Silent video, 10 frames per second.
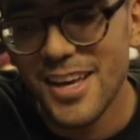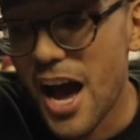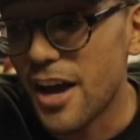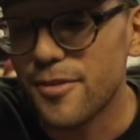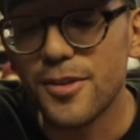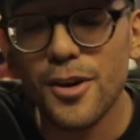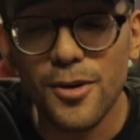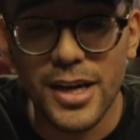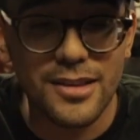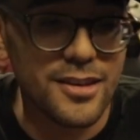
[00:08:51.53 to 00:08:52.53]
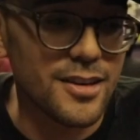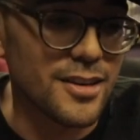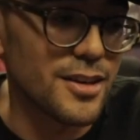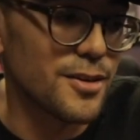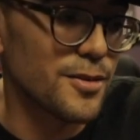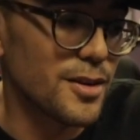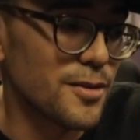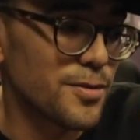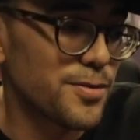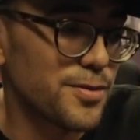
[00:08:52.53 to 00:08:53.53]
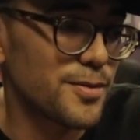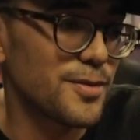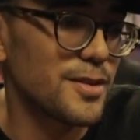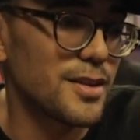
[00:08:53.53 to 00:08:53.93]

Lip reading: I have no idea. If